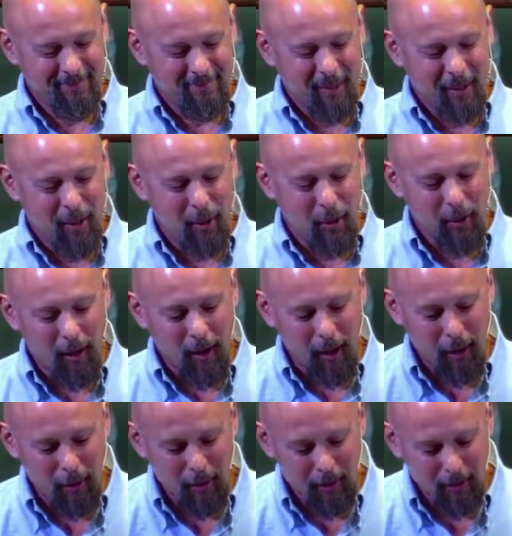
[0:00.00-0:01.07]
Your
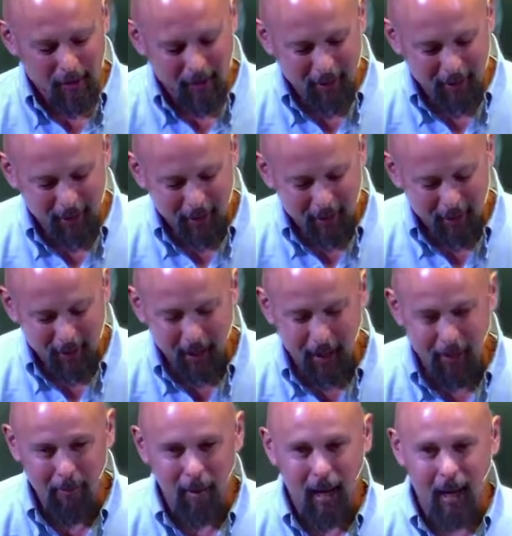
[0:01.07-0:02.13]
heart
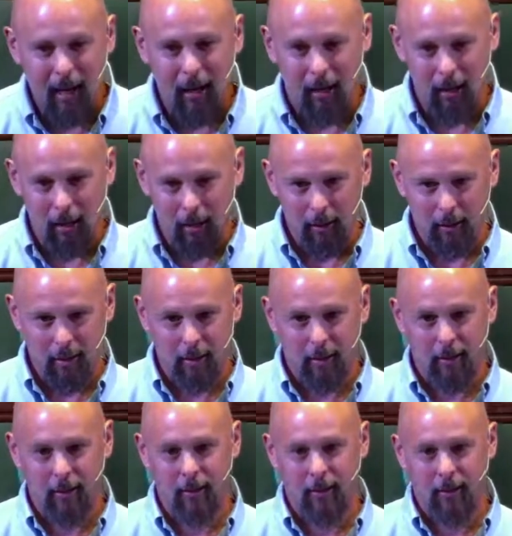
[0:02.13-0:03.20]
and my heart
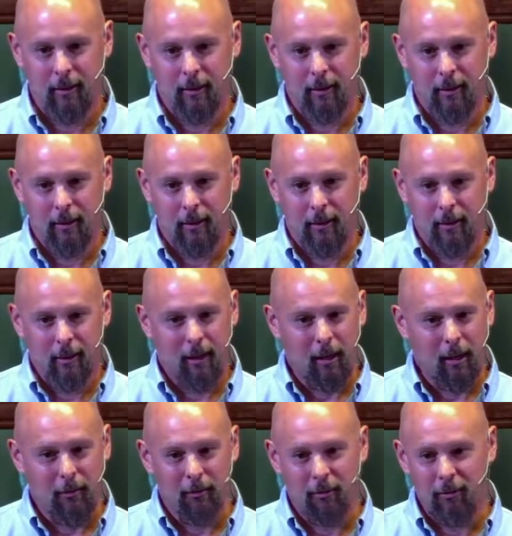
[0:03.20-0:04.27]

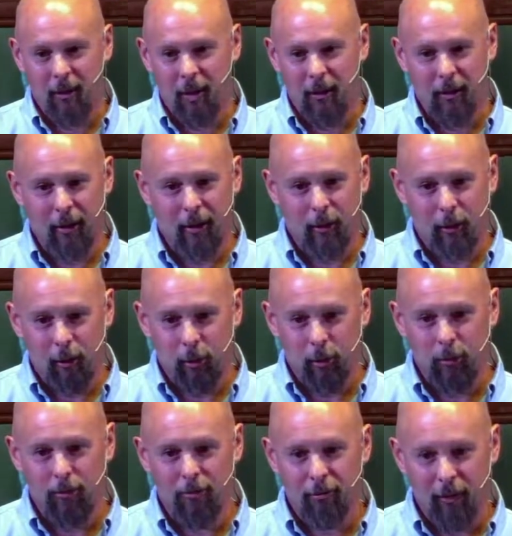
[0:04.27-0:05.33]
are very old
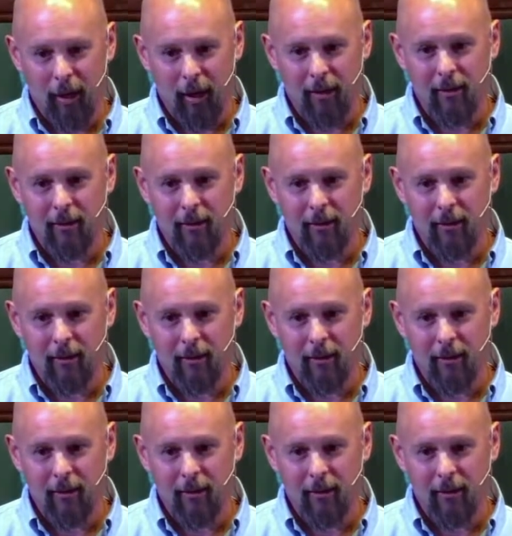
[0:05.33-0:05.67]
friends.